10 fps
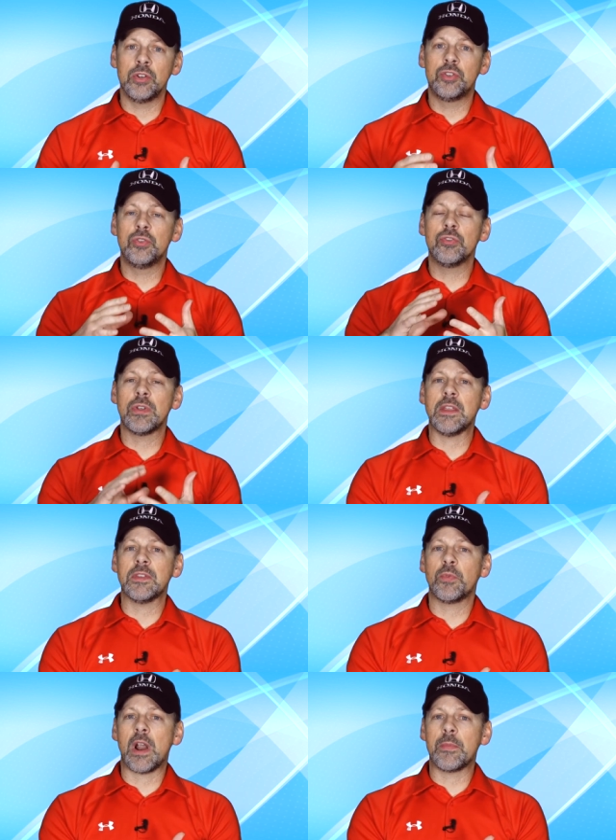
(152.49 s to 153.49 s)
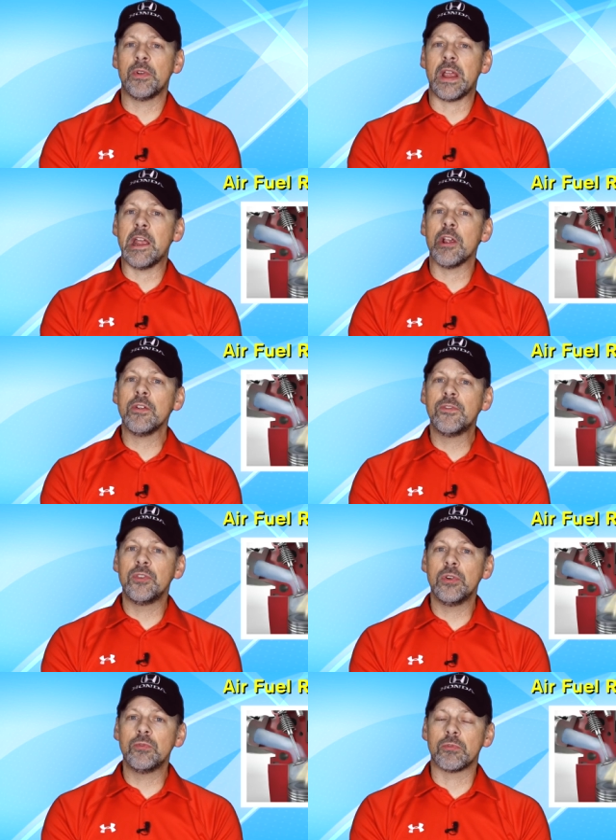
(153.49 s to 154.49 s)
to create the proper air
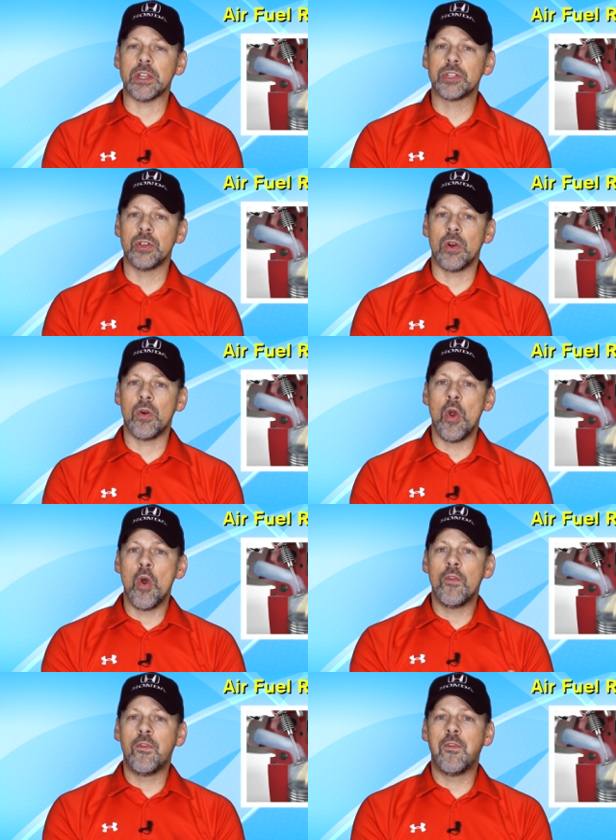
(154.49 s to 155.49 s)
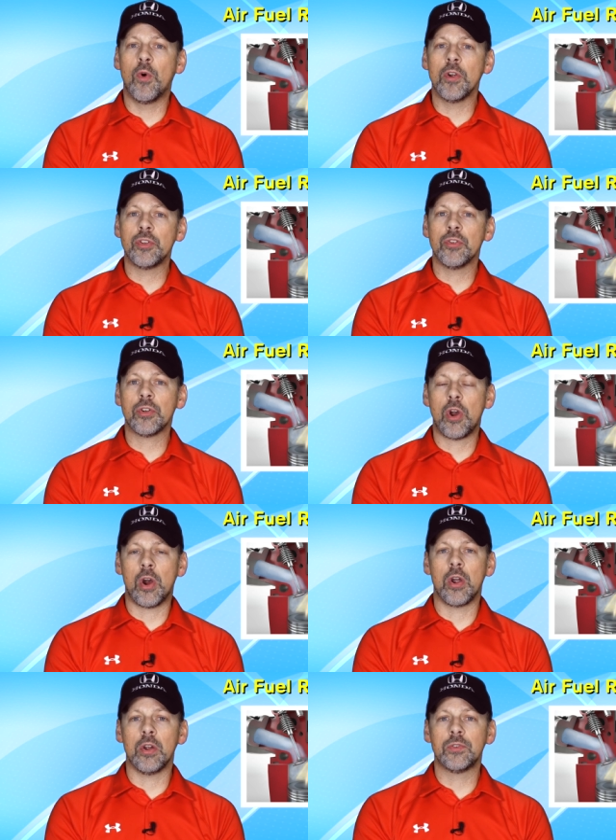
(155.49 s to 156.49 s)
fuel ratio for your
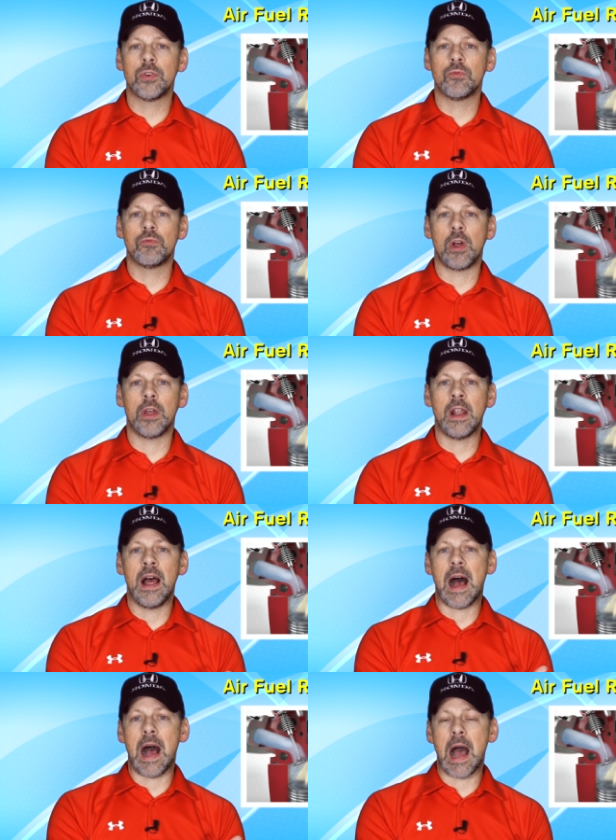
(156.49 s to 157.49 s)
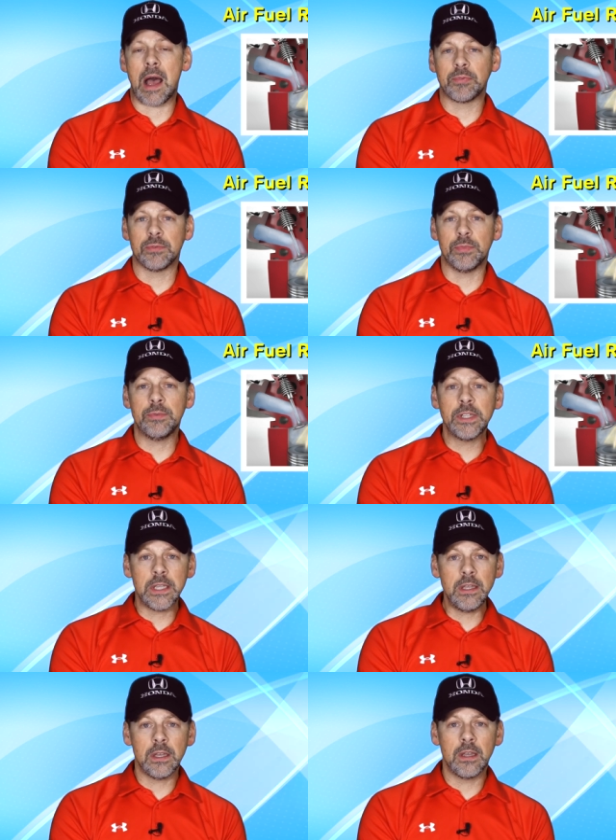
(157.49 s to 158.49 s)
car to run
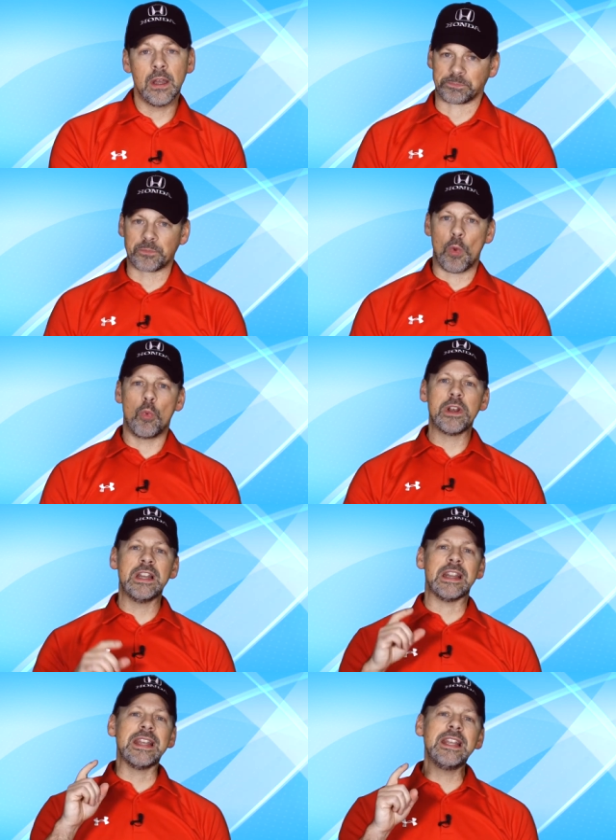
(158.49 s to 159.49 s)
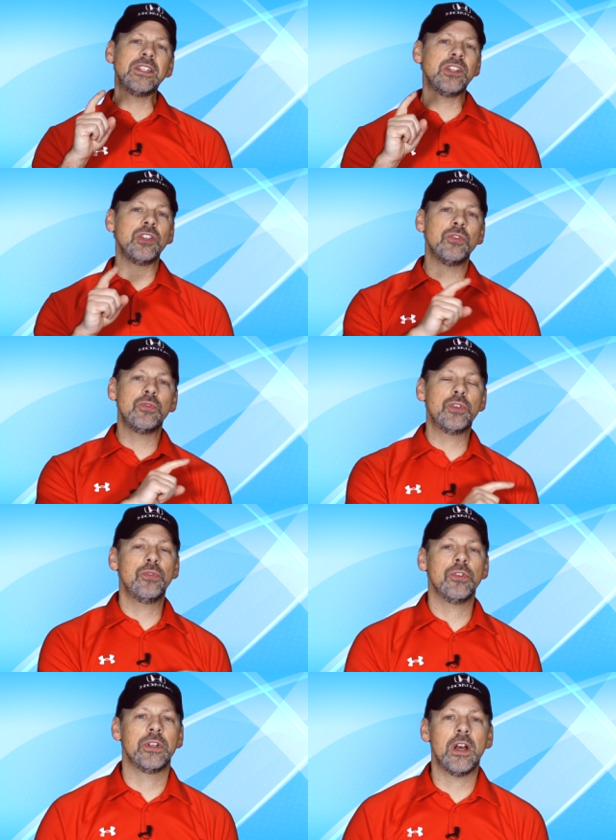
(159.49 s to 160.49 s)
optimally. What an ECU
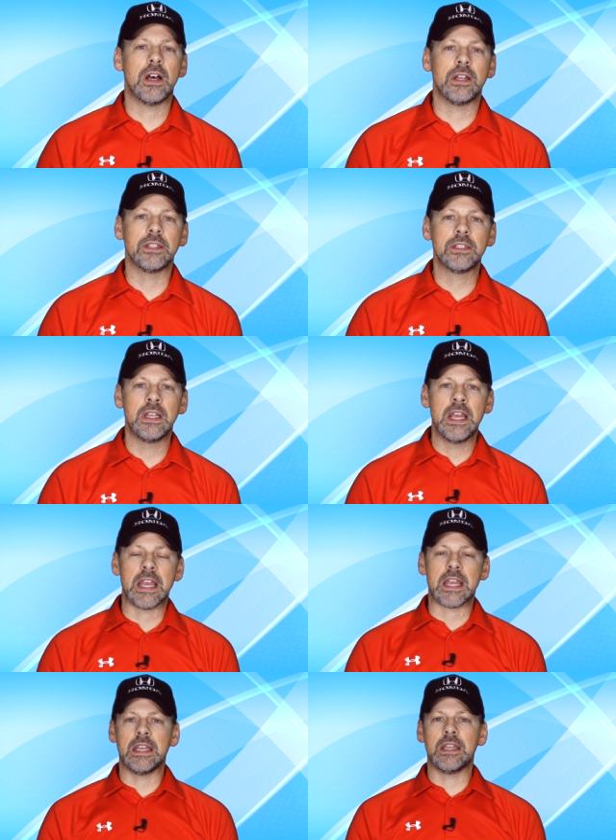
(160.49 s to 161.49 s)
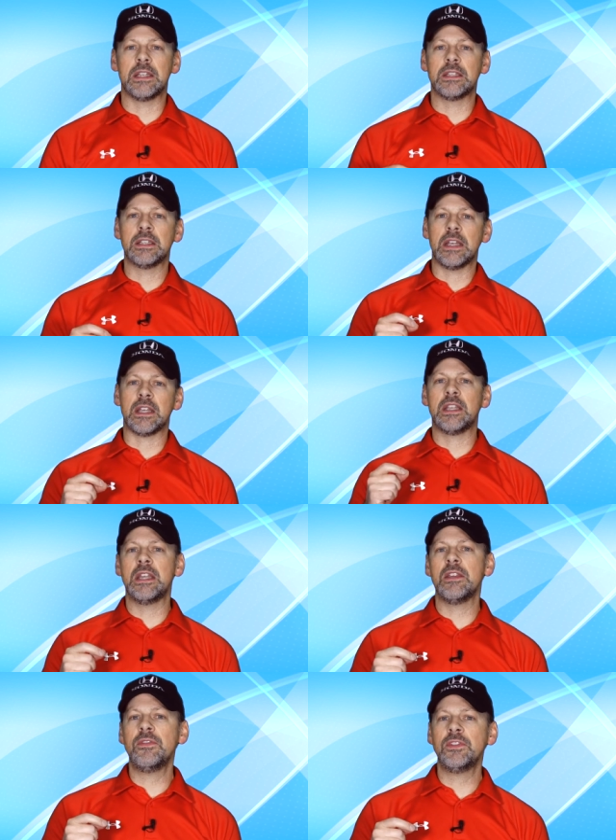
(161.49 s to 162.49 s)
tuner does is it
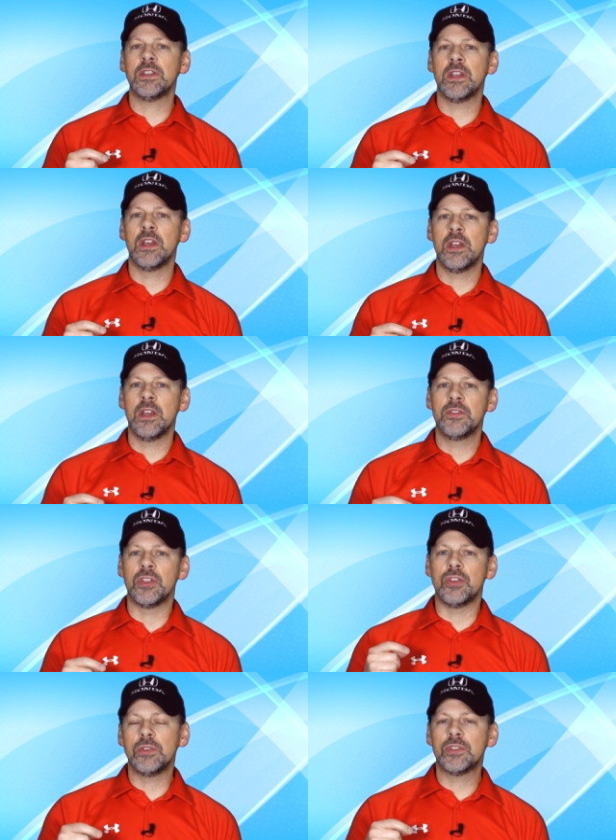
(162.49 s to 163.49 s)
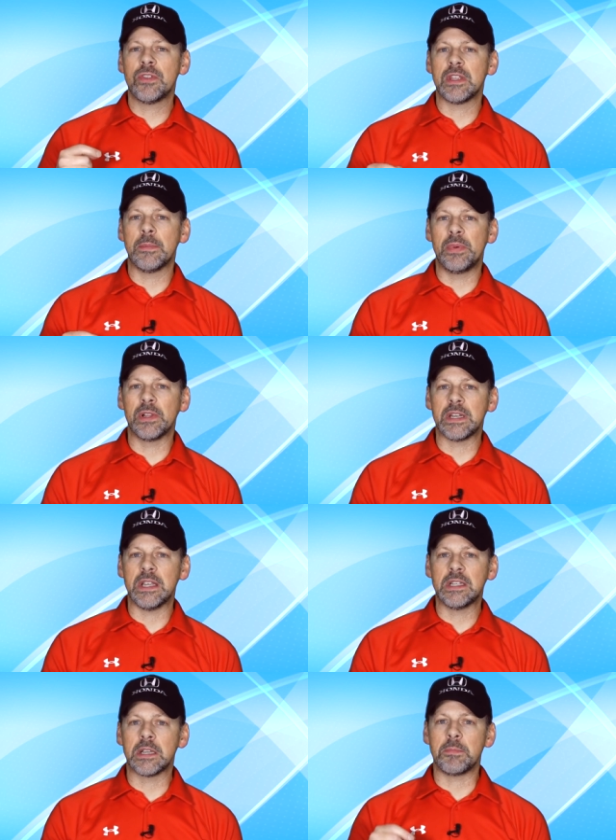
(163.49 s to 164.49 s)
gives the user the
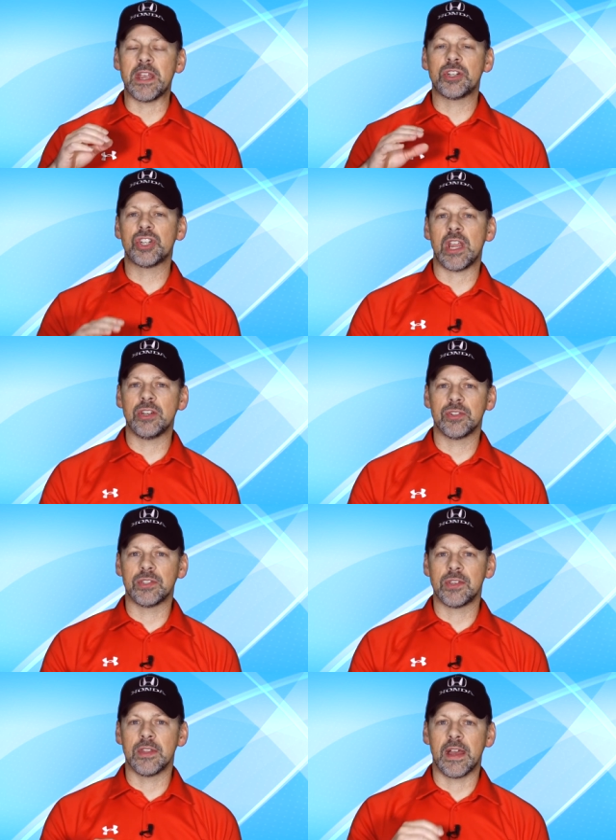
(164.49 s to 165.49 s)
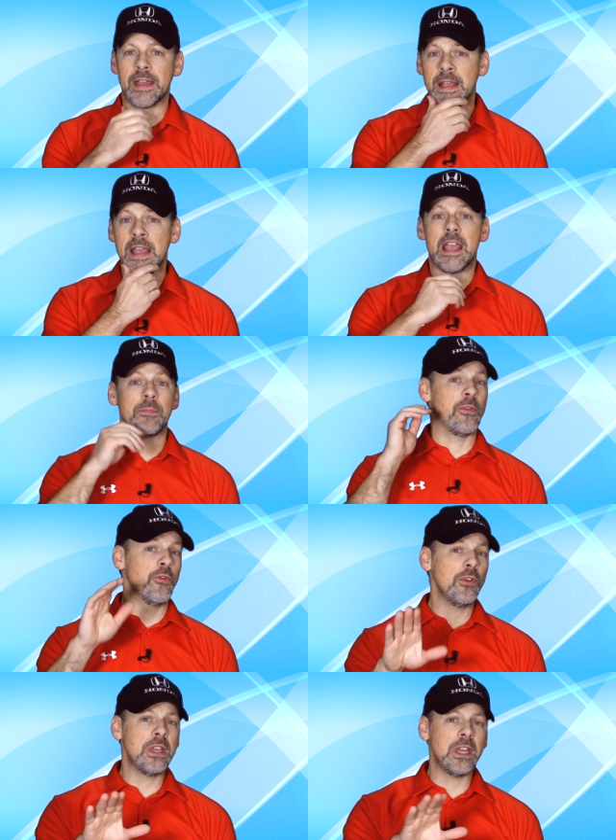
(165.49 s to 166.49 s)
ability to make changes to that. And before you